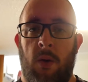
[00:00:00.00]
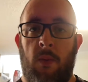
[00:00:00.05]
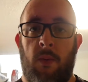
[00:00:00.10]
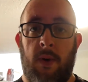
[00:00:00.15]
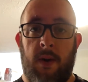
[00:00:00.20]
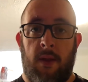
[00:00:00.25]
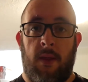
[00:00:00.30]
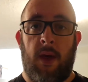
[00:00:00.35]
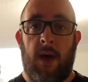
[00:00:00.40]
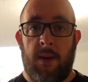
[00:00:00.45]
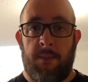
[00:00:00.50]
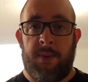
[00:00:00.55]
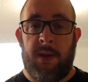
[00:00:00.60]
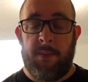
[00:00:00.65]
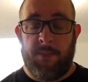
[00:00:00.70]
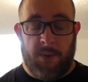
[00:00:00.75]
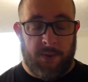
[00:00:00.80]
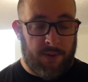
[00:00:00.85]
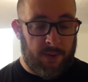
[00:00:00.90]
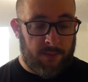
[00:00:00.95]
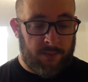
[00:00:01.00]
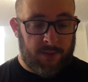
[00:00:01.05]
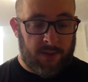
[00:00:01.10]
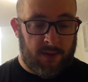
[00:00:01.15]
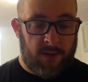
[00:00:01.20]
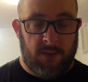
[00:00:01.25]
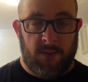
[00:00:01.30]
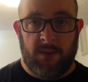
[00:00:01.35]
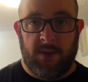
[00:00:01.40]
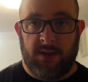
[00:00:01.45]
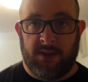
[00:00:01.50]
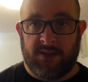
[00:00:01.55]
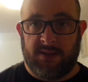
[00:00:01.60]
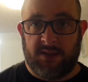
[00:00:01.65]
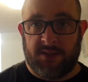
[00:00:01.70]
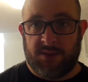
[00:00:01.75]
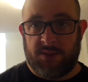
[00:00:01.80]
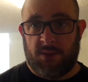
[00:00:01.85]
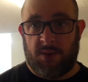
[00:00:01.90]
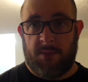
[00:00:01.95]
What a lot of people don't know is the
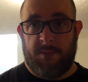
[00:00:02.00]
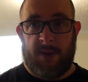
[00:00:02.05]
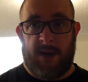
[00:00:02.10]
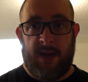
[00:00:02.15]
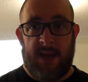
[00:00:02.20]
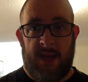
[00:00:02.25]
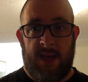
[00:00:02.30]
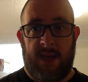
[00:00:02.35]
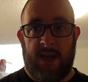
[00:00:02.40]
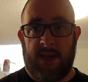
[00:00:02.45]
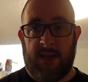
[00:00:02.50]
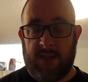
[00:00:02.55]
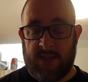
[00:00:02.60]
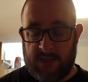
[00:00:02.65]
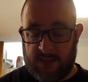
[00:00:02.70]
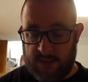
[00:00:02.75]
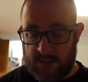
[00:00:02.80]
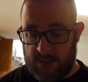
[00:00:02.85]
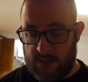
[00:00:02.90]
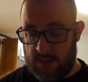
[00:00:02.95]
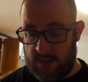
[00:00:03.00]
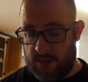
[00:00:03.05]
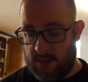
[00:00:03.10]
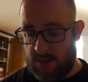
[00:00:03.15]
store-bought eggs,